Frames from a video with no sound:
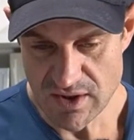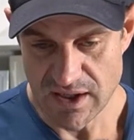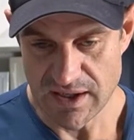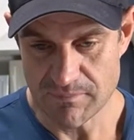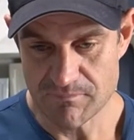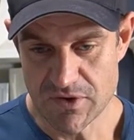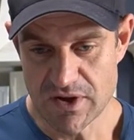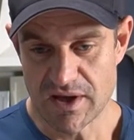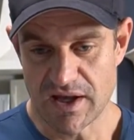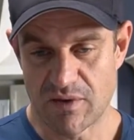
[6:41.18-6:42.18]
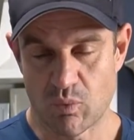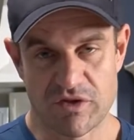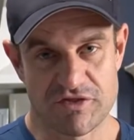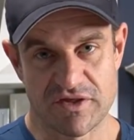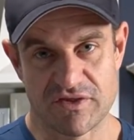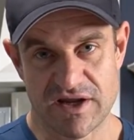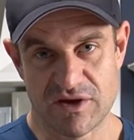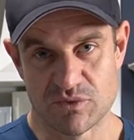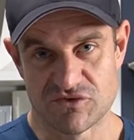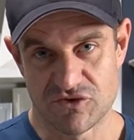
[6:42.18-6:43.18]
And one thing that
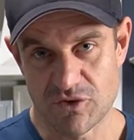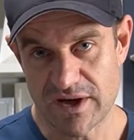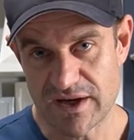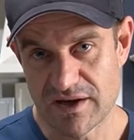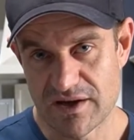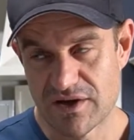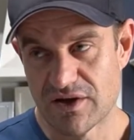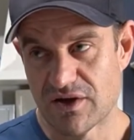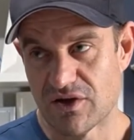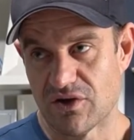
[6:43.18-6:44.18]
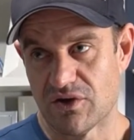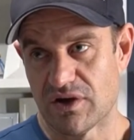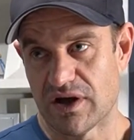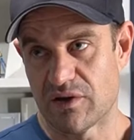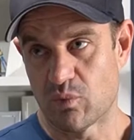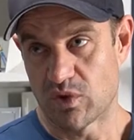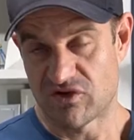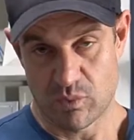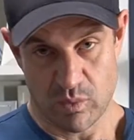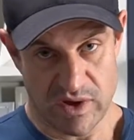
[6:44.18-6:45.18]
he was doing,
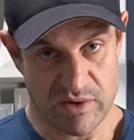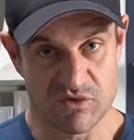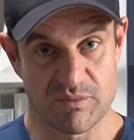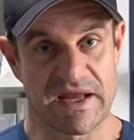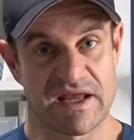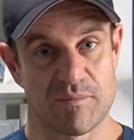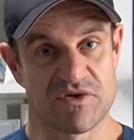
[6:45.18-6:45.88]
where he was making a